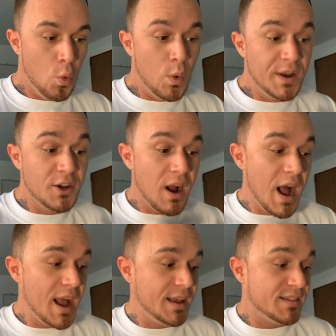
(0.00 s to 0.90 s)
When your
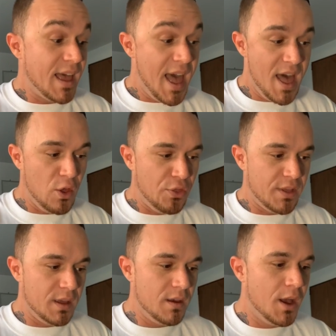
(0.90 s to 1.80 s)
eye is
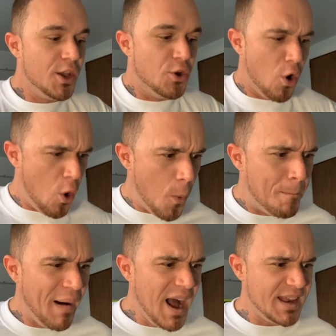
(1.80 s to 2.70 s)
healthy, your whole
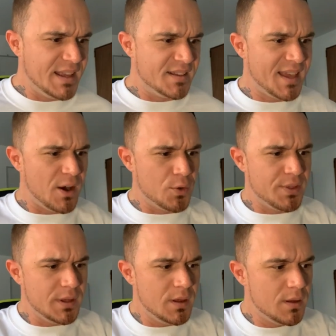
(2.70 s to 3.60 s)
body is healthy.